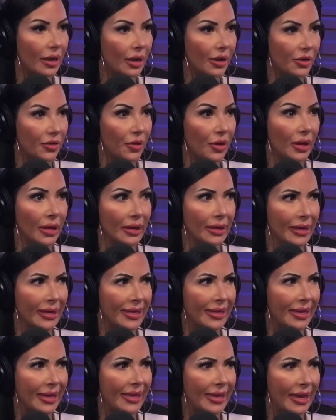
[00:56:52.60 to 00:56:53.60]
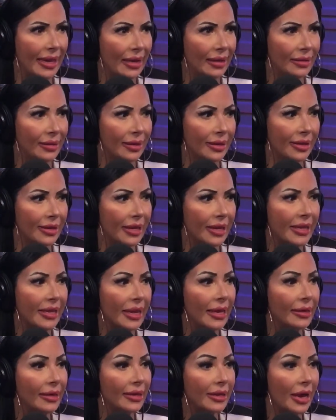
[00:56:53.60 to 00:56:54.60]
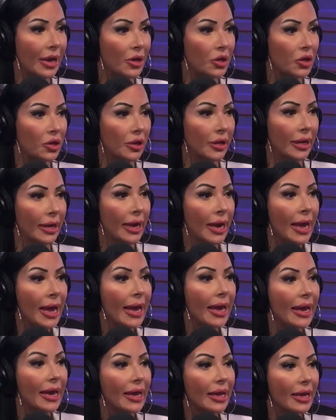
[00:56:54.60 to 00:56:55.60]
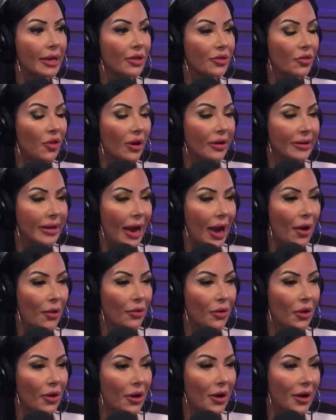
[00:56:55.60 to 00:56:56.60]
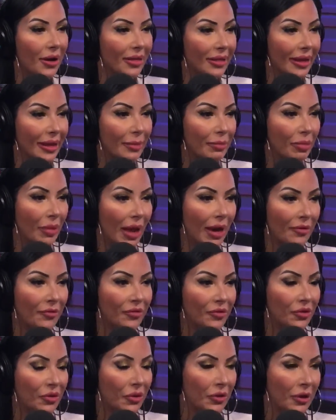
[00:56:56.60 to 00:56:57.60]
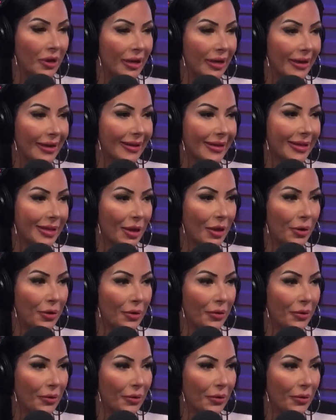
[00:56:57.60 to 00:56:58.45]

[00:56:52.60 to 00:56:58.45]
Australia, and it's DeSantis. DeSantis actually is trying to outlaw like black fraternities. So